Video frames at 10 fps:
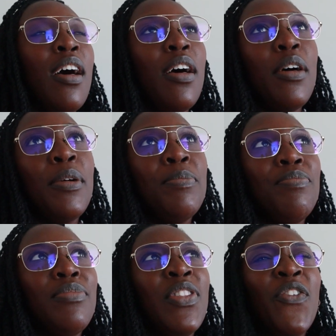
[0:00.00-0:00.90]

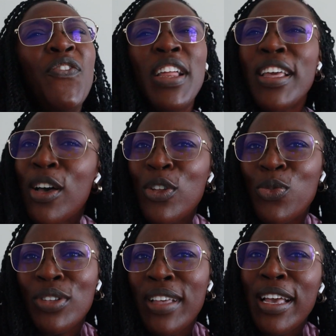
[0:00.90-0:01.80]
The
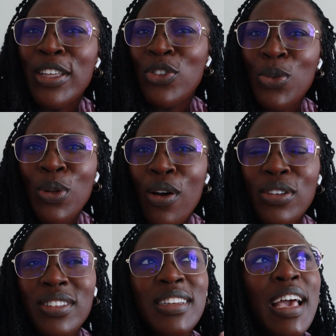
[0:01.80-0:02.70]
videos were taking too
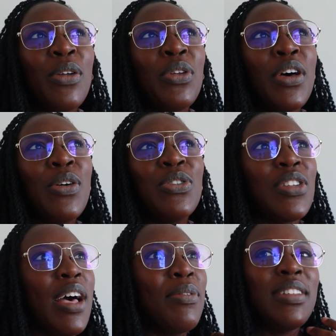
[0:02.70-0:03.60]
long to
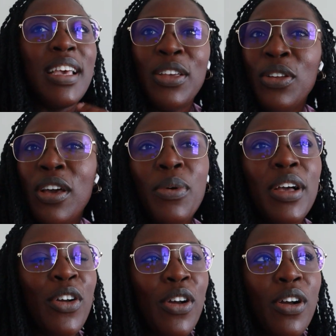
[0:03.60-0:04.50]
download. So I was like, you know
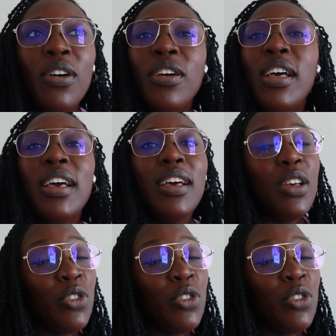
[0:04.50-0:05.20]
what, girl?